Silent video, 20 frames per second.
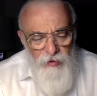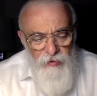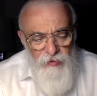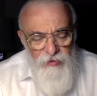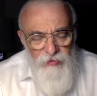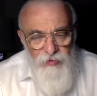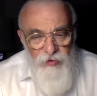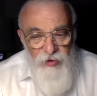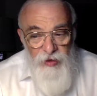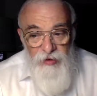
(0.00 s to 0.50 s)

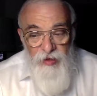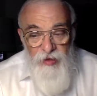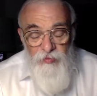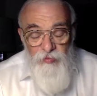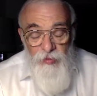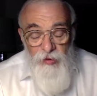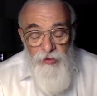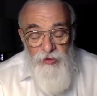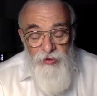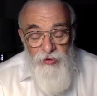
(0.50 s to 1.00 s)
It's a very deep
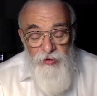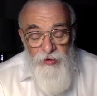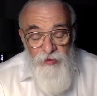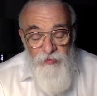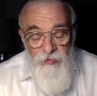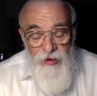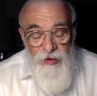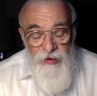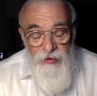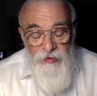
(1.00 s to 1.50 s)
martial
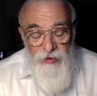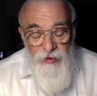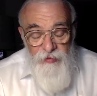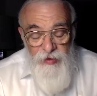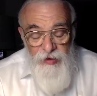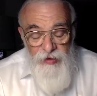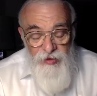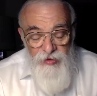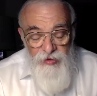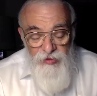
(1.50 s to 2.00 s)
and many
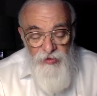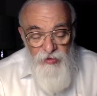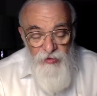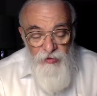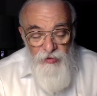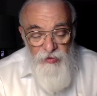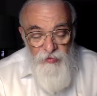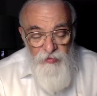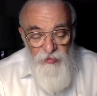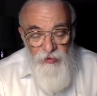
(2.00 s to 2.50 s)
dimensions
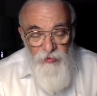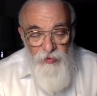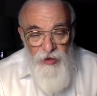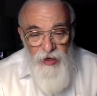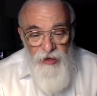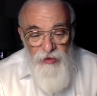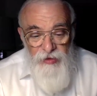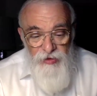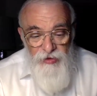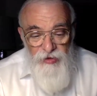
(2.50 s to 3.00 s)
to it. But we
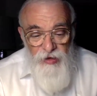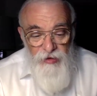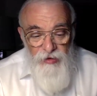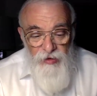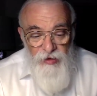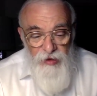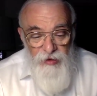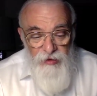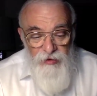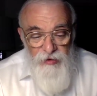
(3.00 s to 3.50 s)
get the
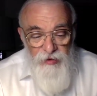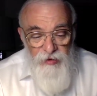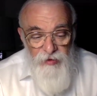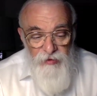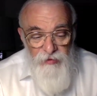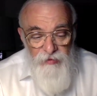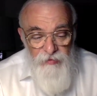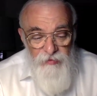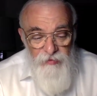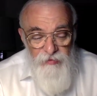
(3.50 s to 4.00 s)
general
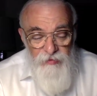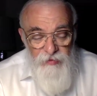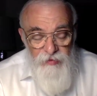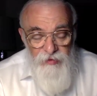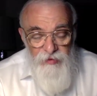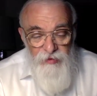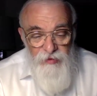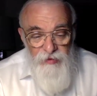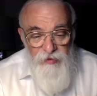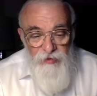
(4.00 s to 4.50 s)
idea
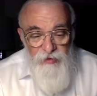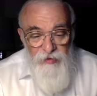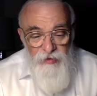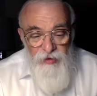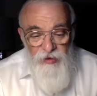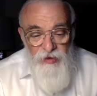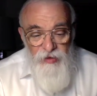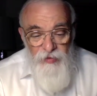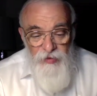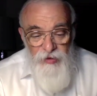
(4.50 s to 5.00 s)

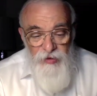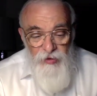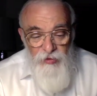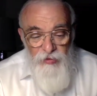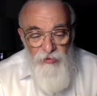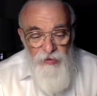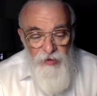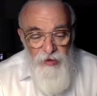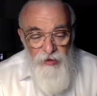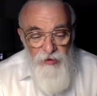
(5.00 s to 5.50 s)
of what
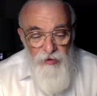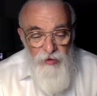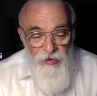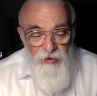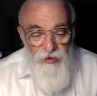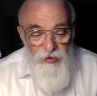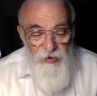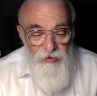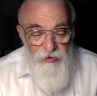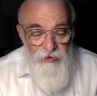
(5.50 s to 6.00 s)
Yechudi law
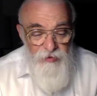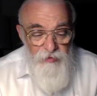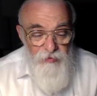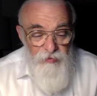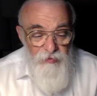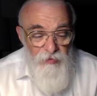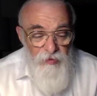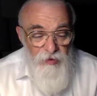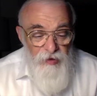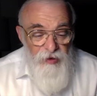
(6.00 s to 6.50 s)
is.
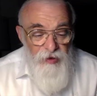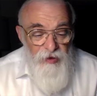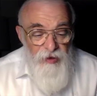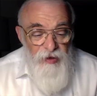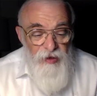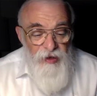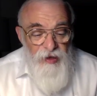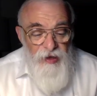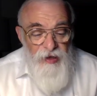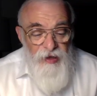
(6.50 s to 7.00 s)

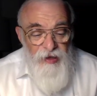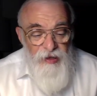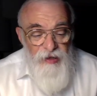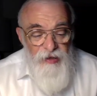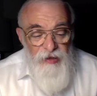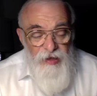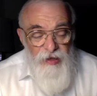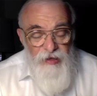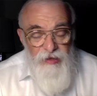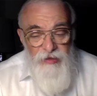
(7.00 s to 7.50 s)

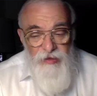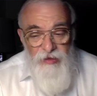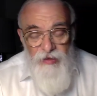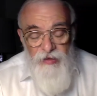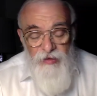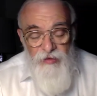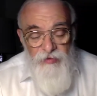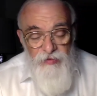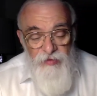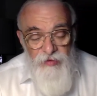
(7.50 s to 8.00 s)
Achin
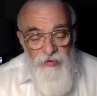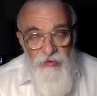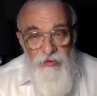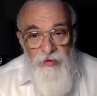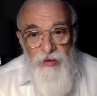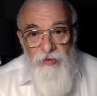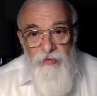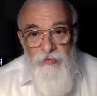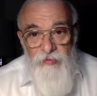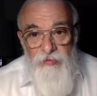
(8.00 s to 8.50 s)

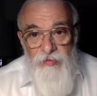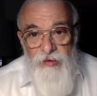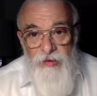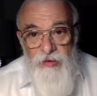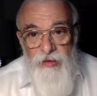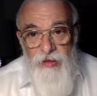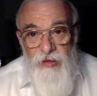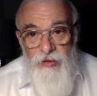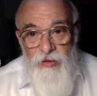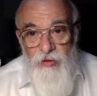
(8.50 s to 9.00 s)
yeah,
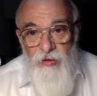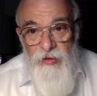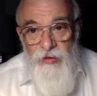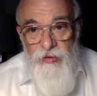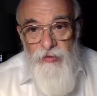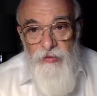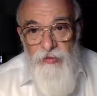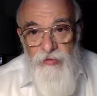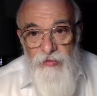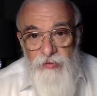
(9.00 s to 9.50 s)

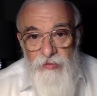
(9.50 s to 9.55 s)
continuing.